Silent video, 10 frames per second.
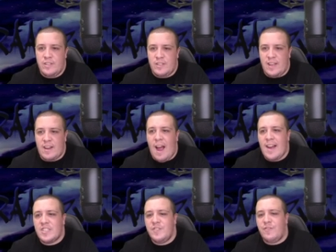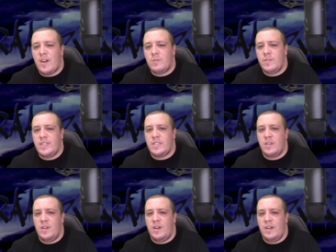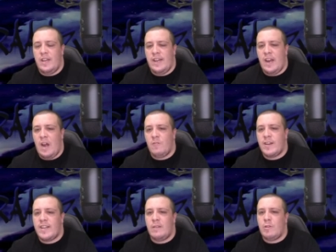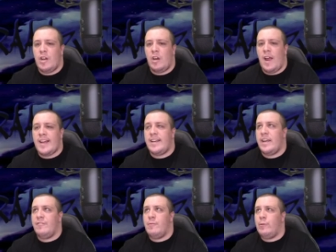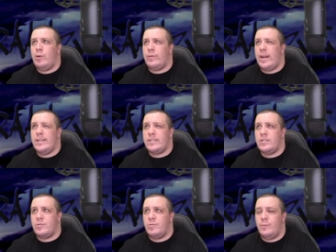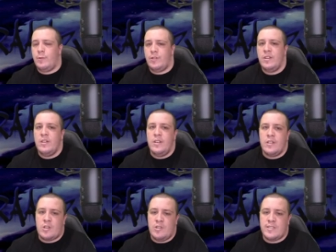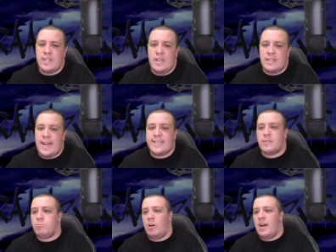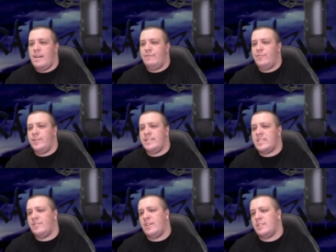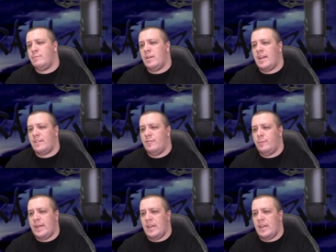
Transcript: Like, I actually fuck with this a lot, and I reckon I'm gonna like it even more when I listen to it more, cause that's what M37 has been like for me.